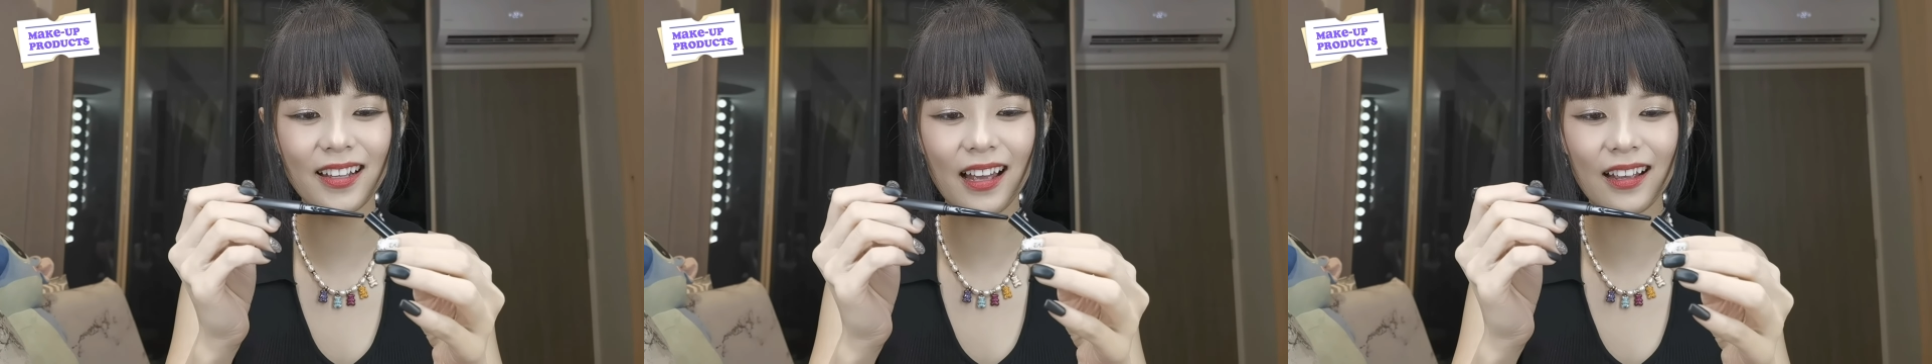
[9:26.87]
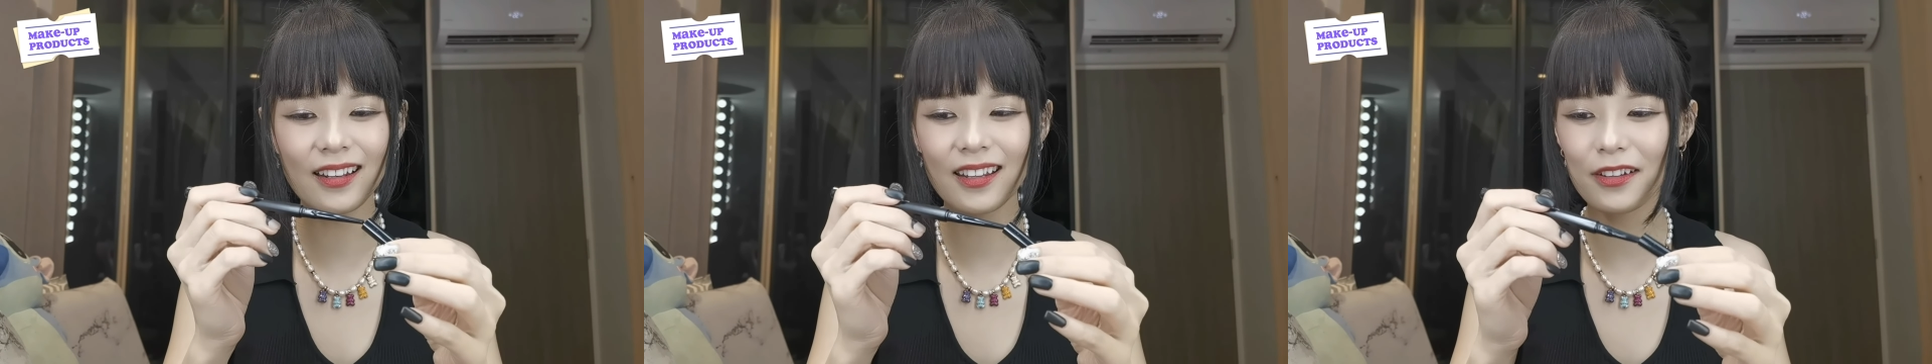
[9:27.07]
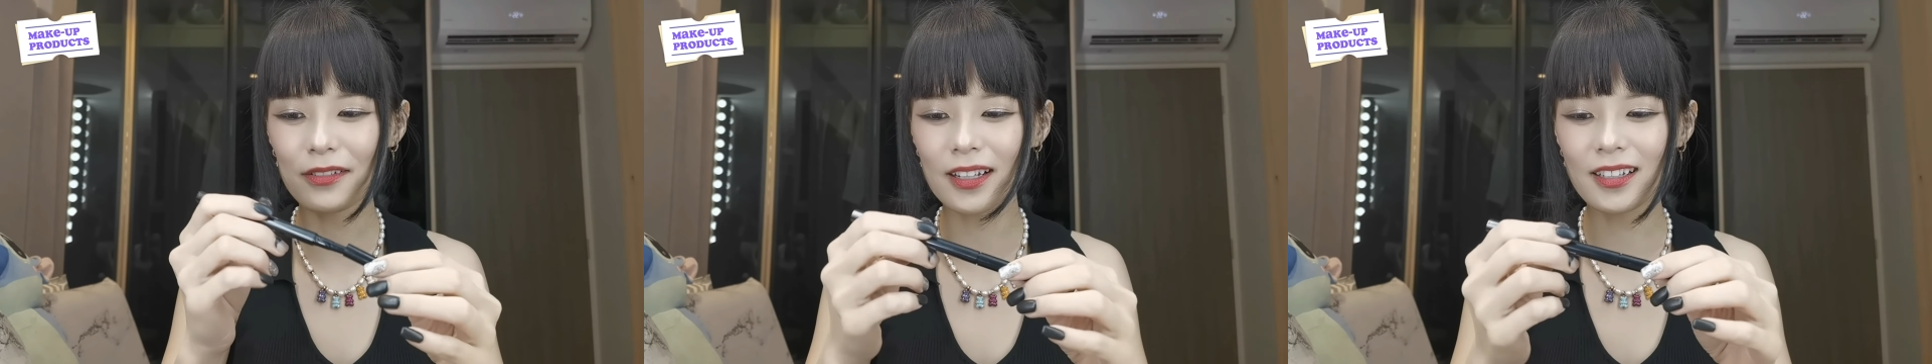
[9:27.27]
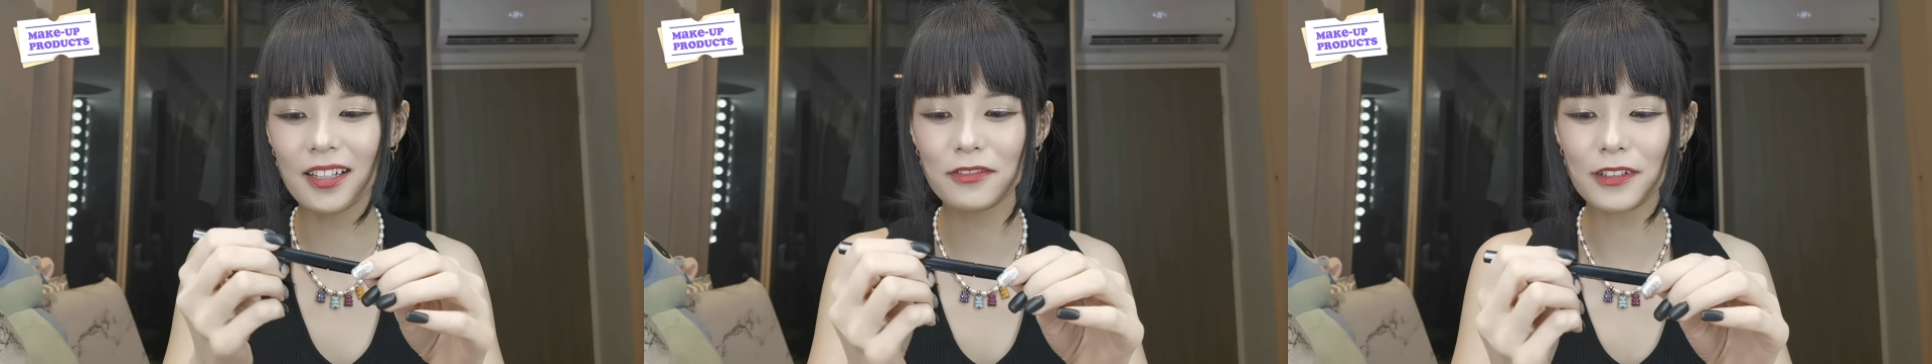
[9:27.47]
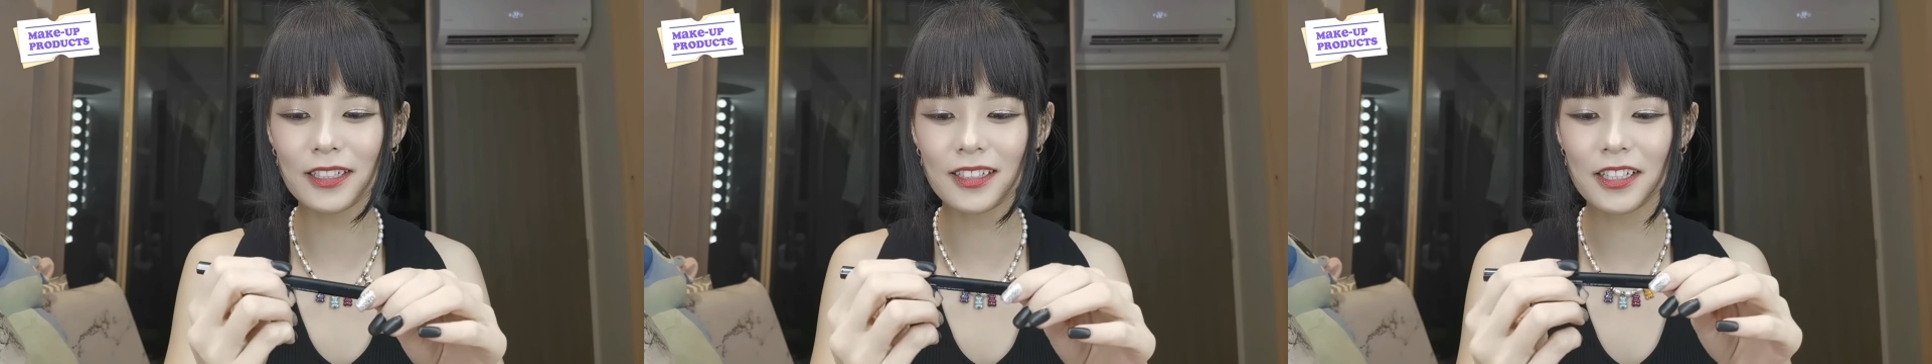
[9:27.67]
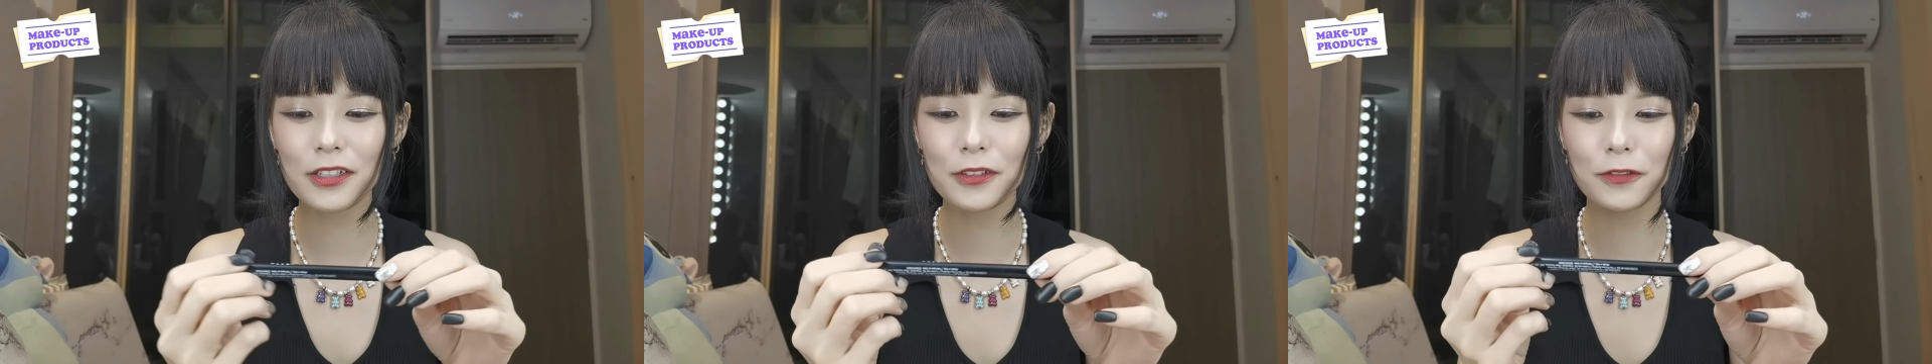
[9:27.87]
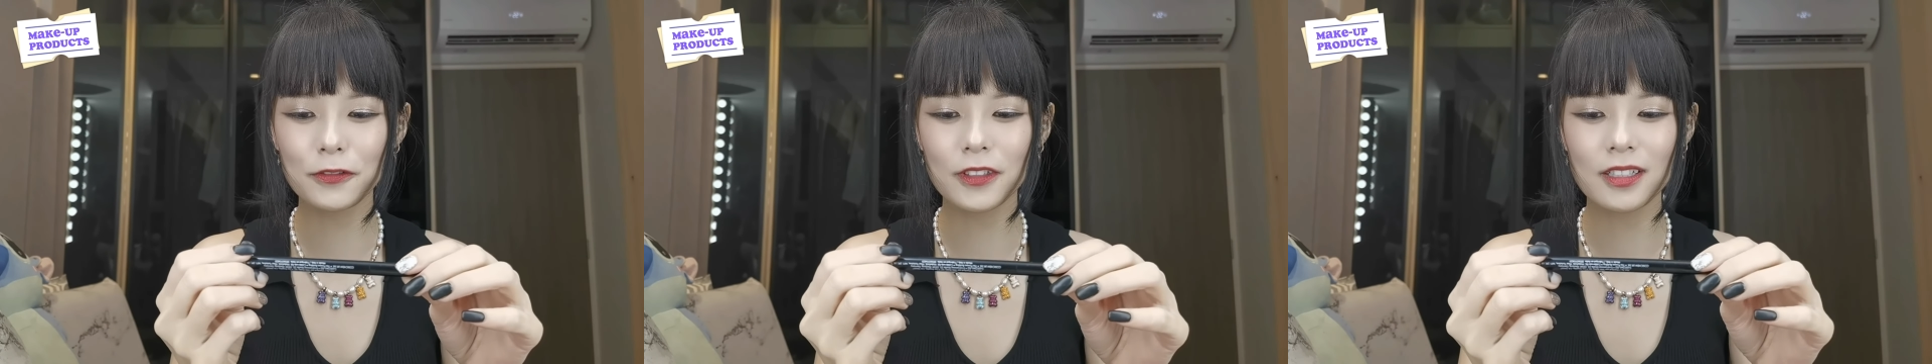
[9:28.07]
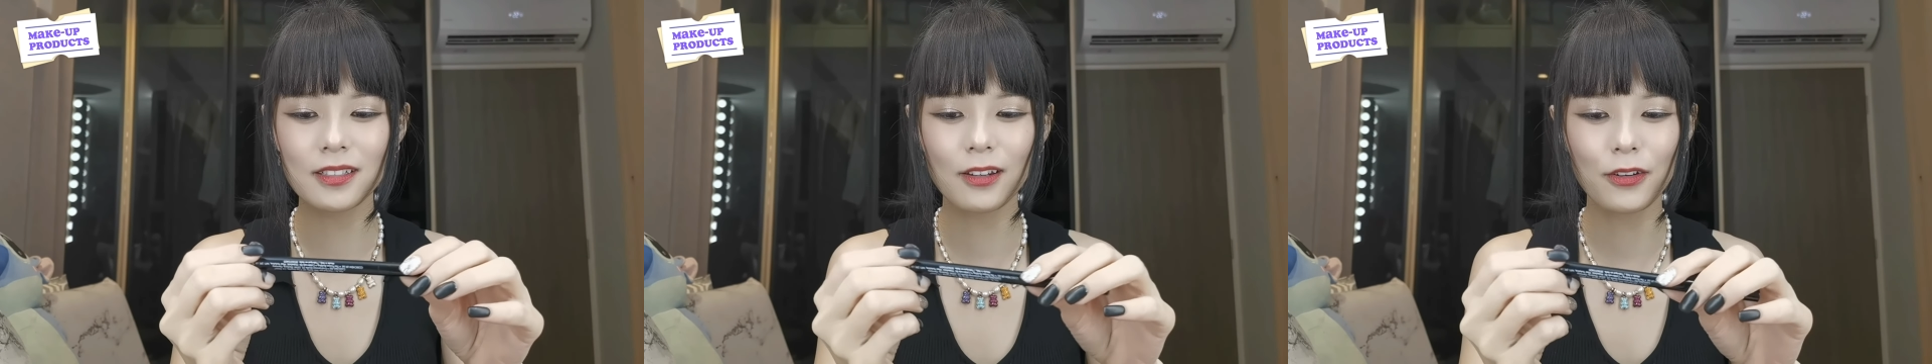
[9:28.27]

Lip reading: I love the